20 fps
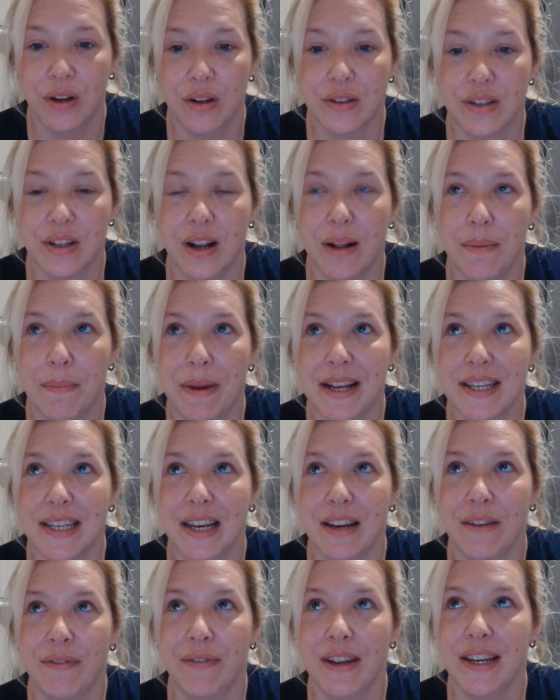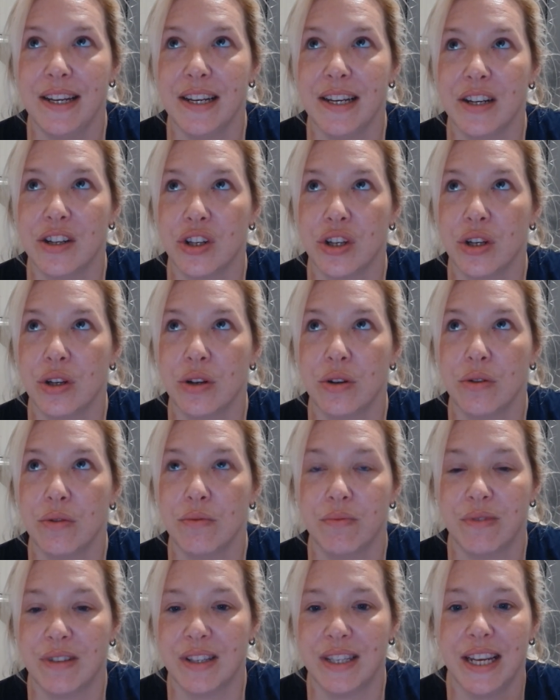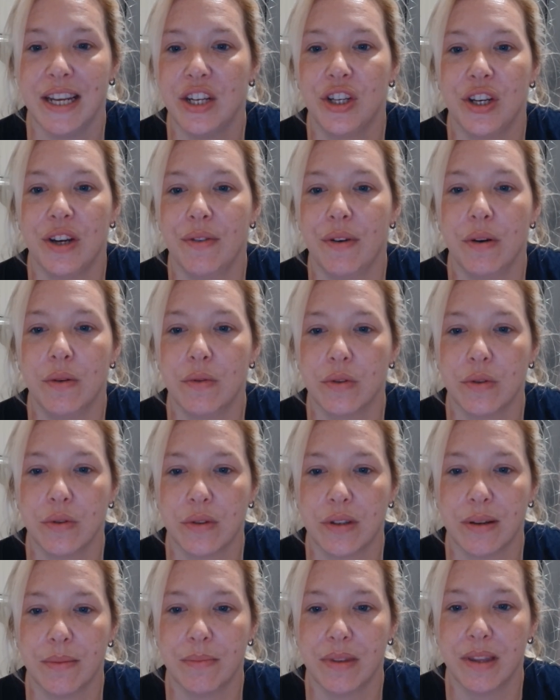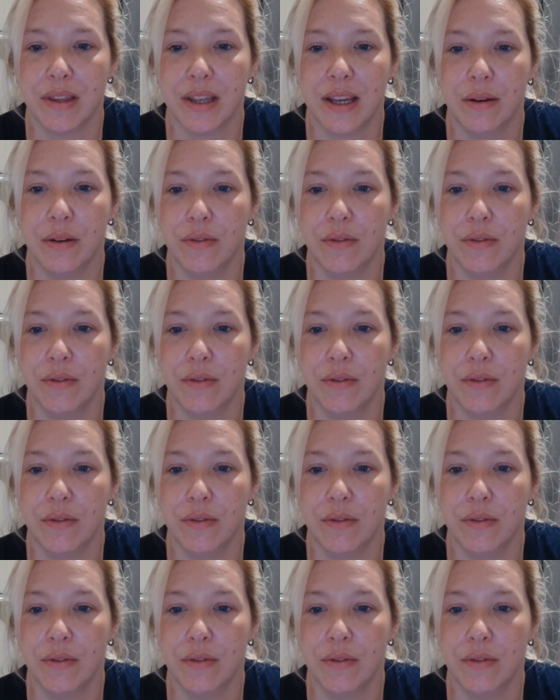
So like basically feeding 2 6-year-olds or something,